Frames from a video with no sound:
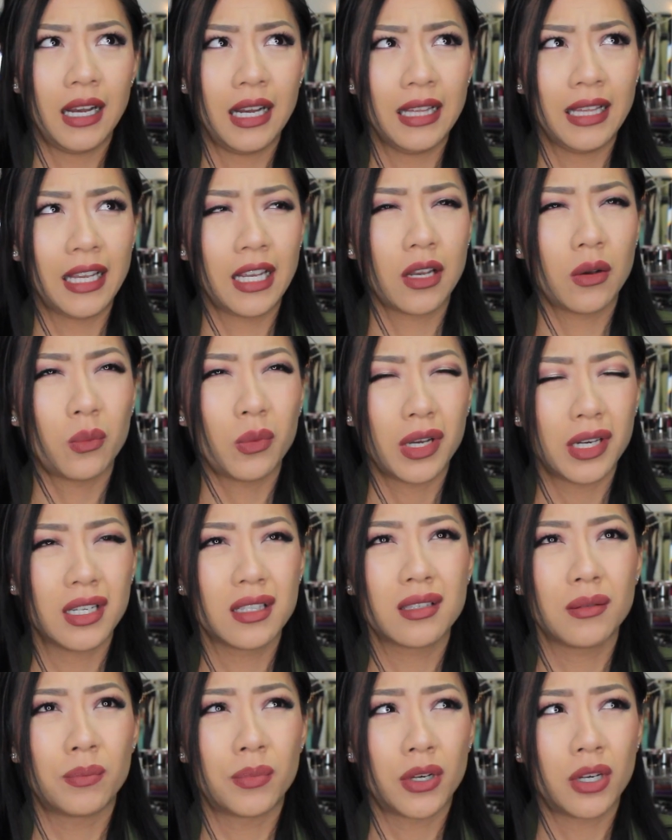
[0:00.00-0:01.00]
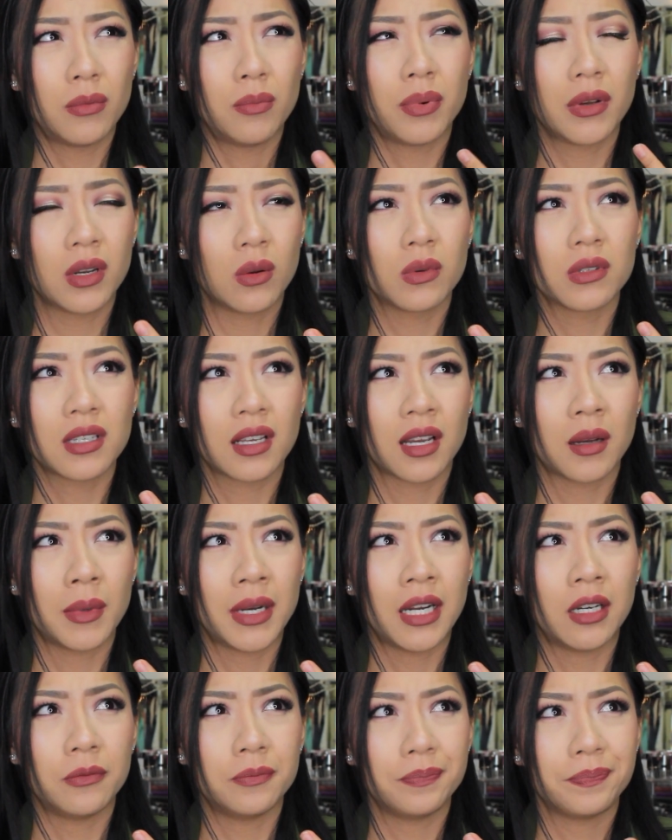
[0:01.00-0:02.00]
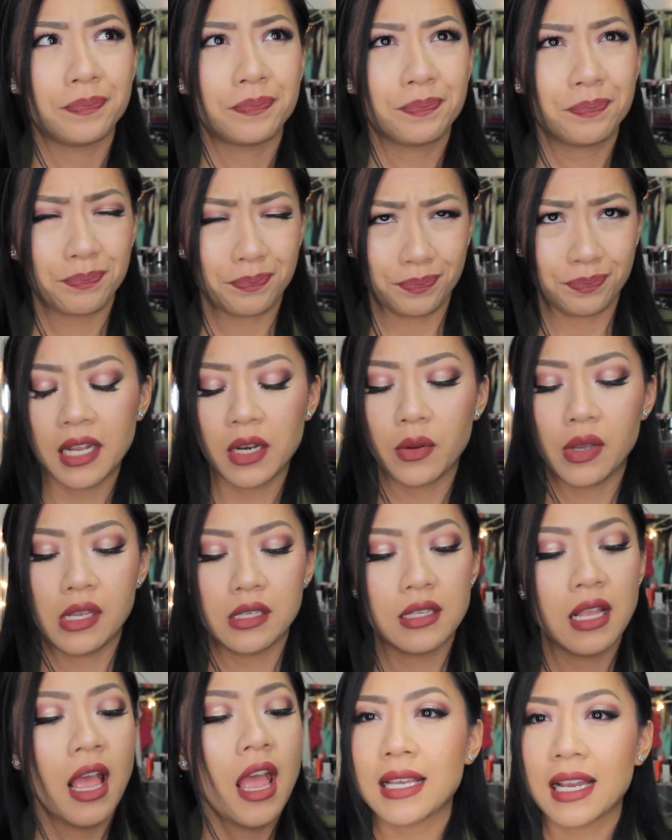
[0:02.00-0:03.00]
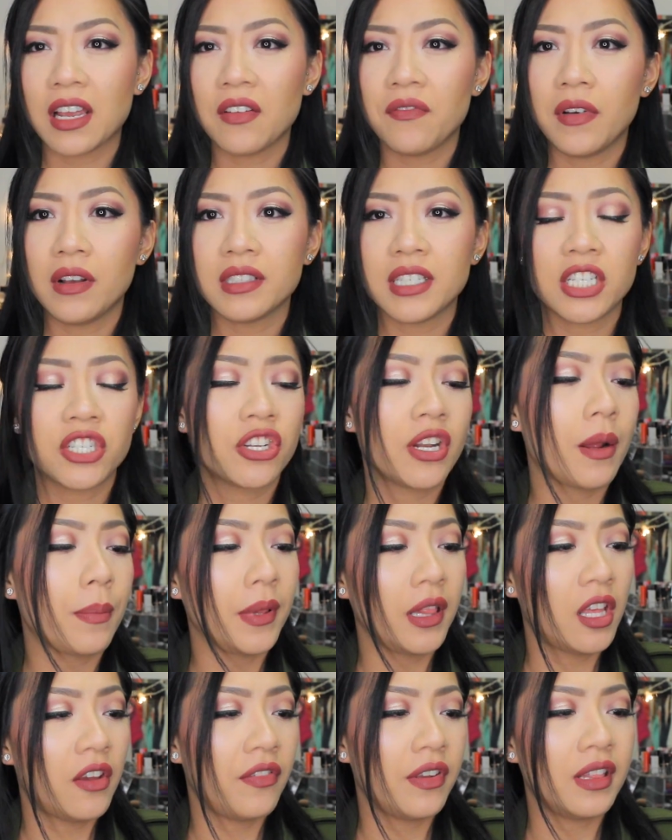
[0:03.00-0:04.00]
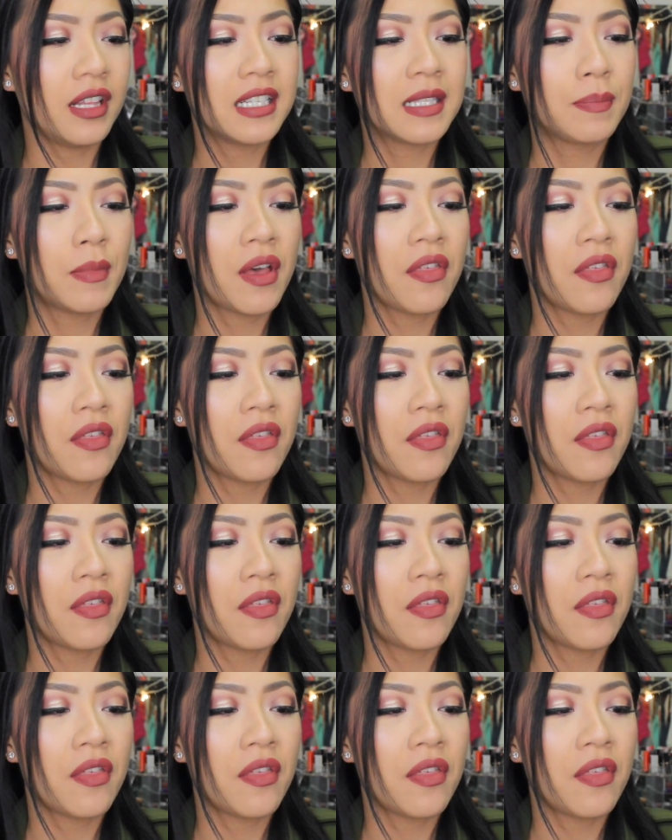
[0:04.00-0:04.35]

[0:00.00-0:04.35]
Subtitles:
like wanted to burp, but it wasn't coming out. Anyways, second foundation I've been loving this